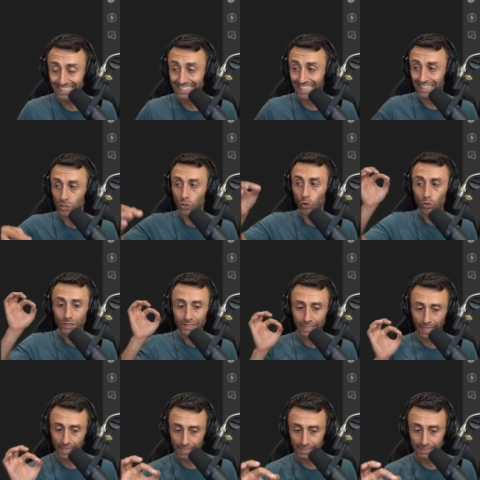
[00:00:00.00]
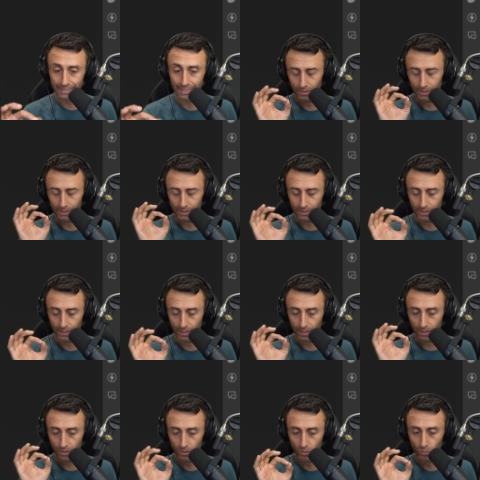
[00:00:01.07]
that contains this
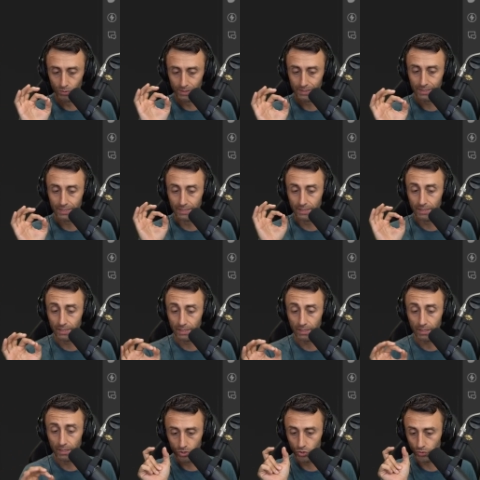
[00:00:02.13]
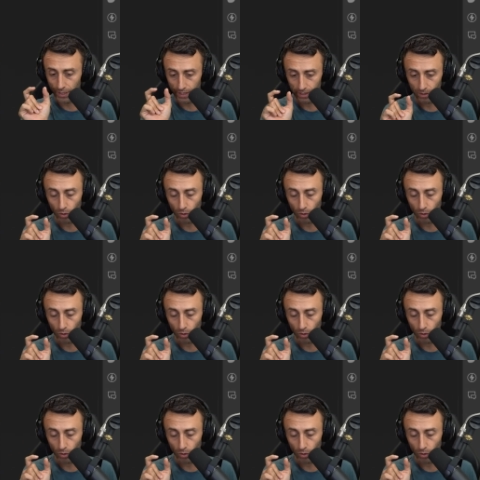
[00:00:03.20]
DUCT string